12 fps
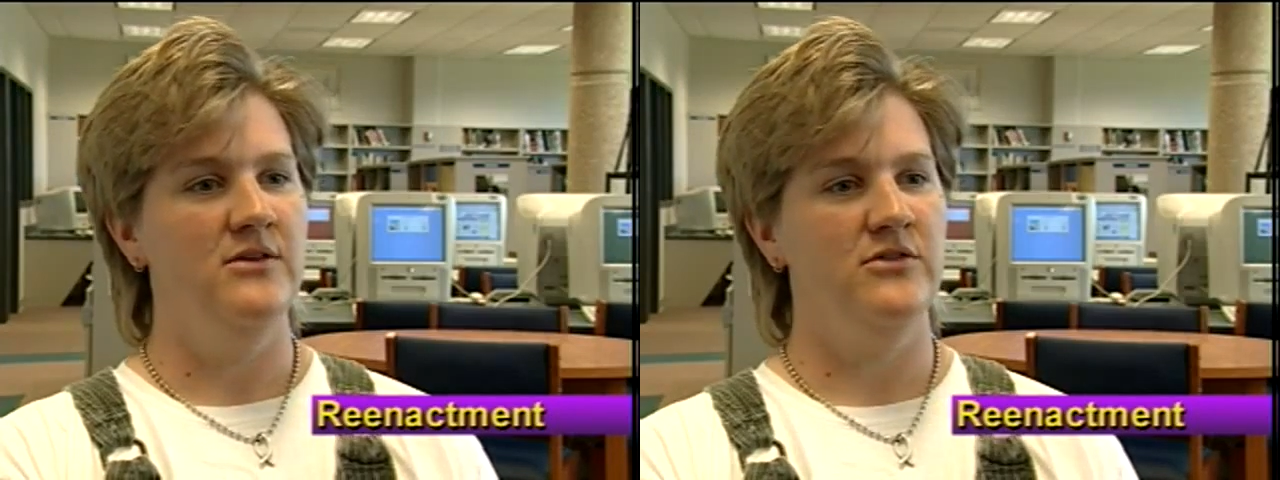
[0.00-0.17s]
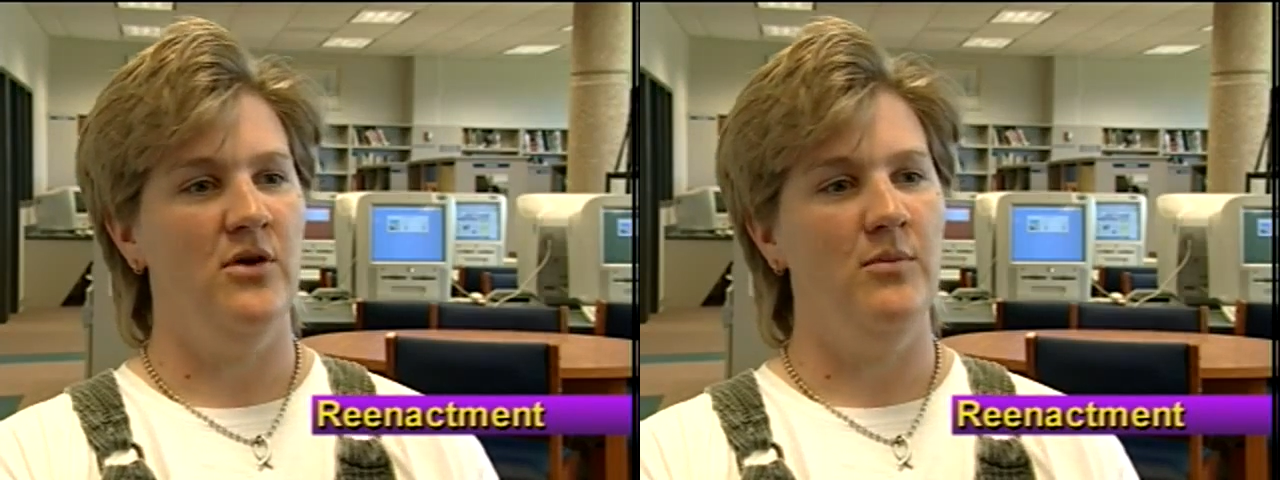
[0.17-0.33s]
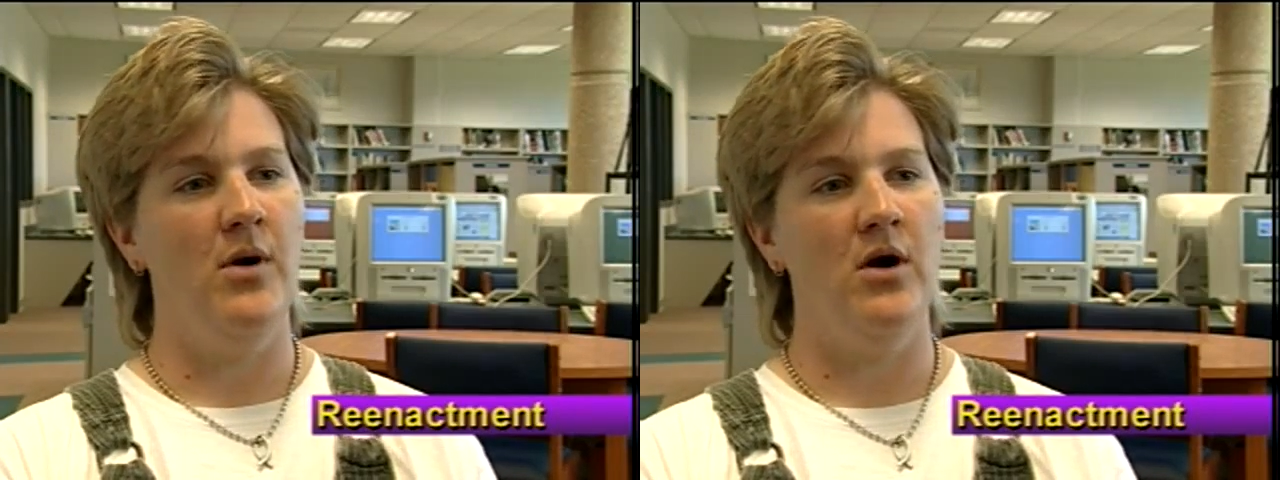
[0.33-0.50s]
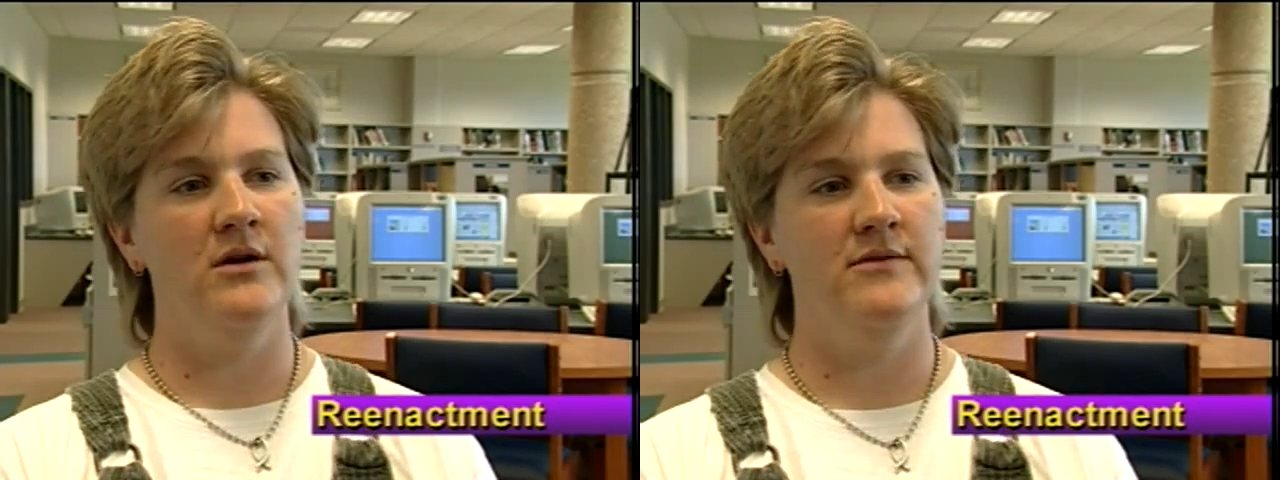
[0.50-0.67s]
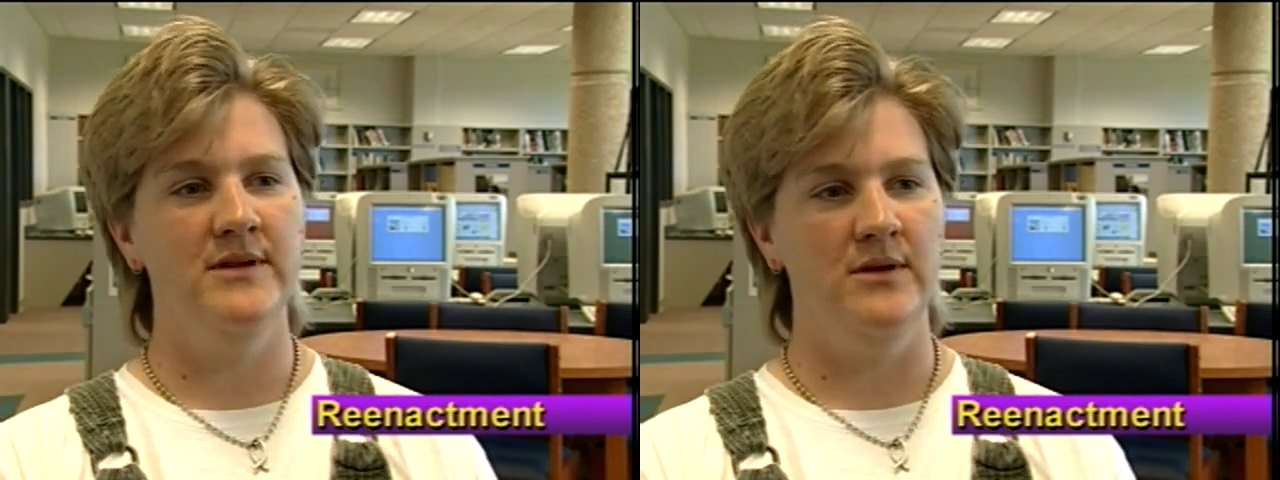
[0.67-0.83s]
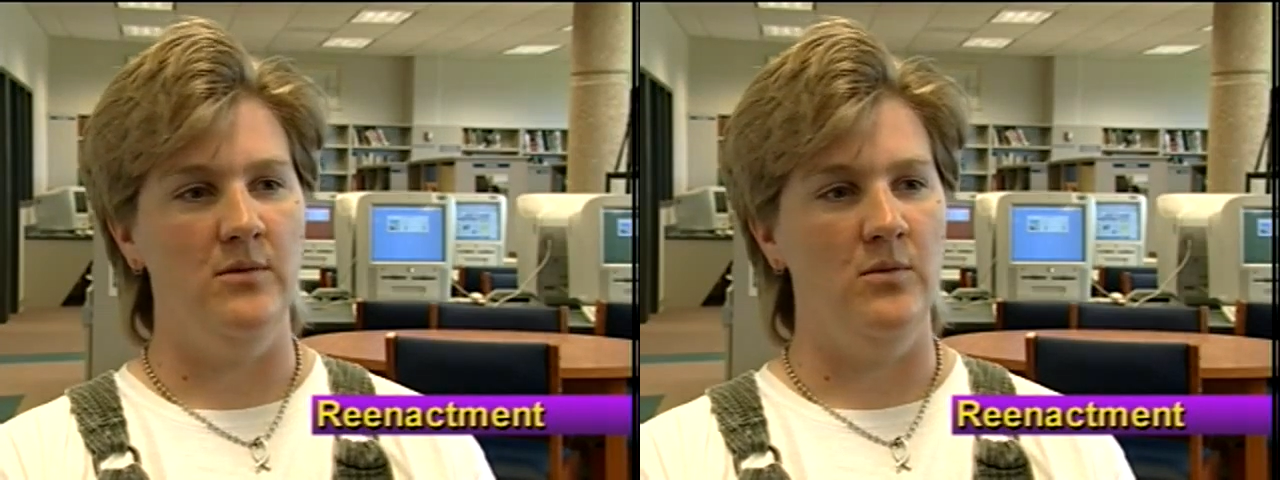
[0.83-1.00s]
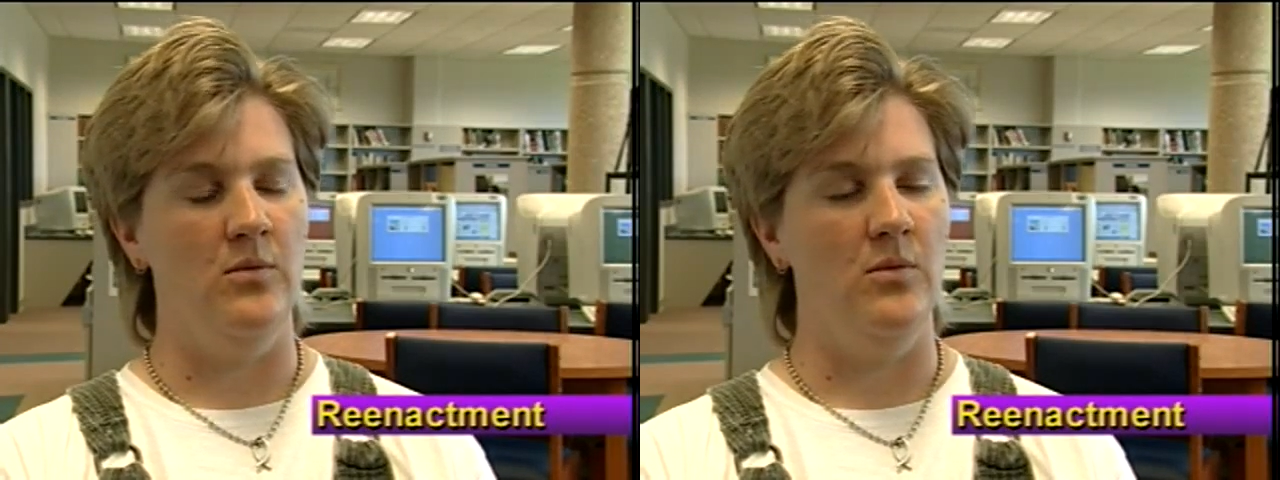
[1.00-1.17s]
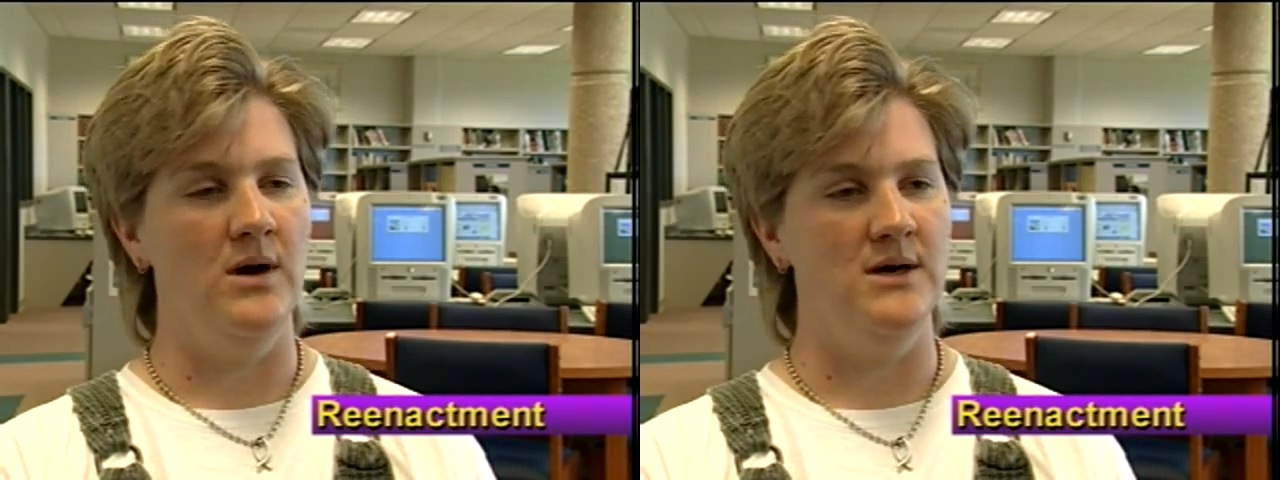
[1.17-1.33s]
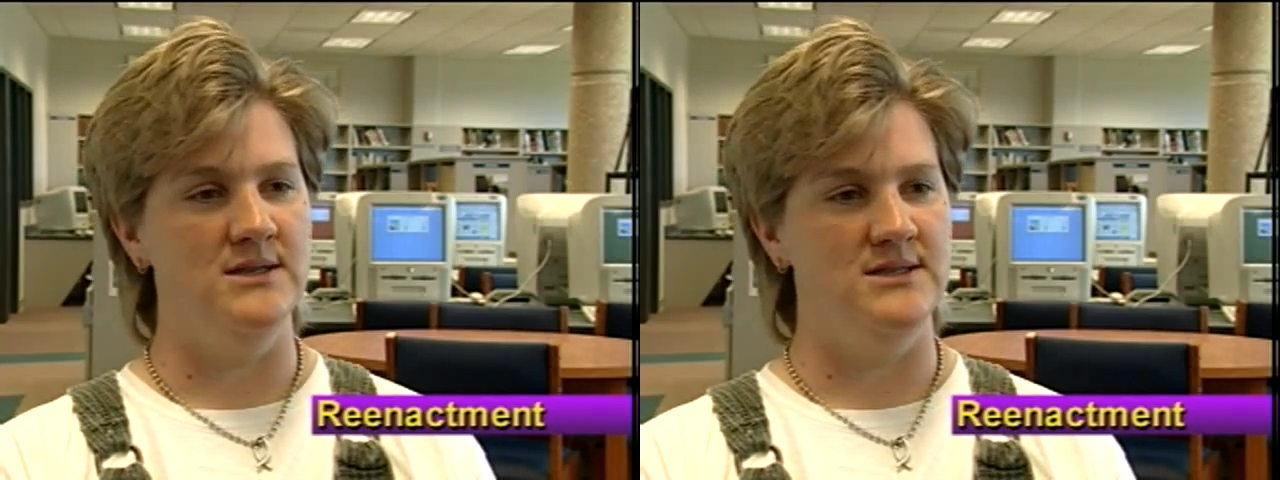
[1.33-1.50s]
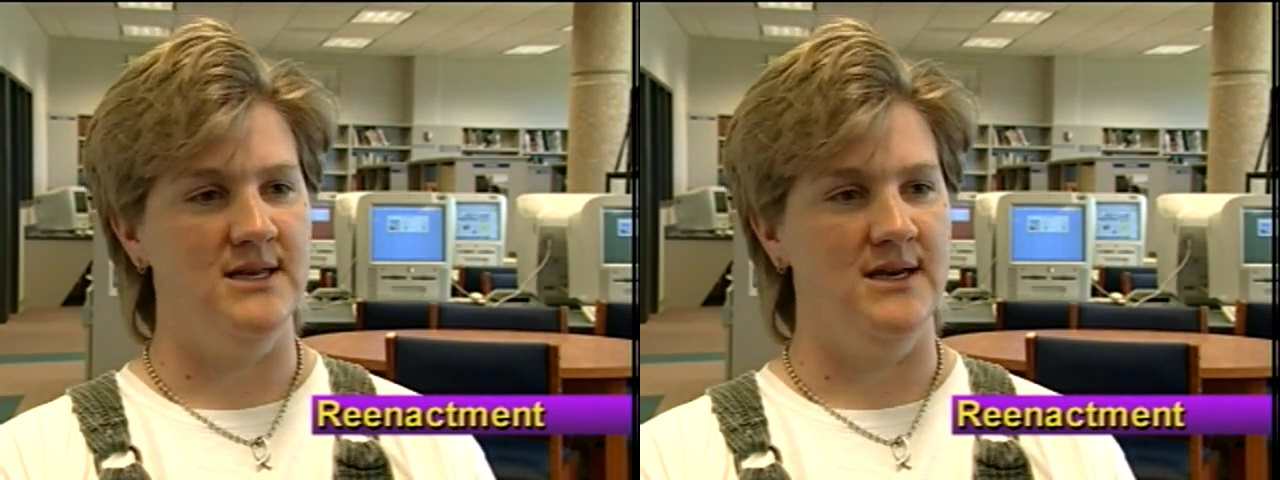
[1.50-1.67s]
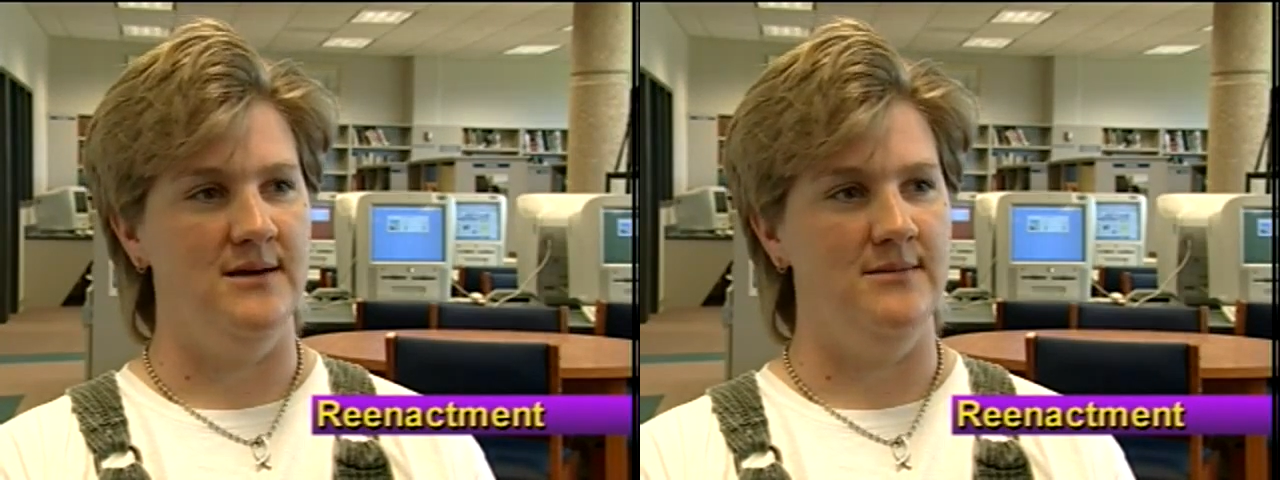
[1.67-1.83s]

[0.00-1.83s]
So part of it was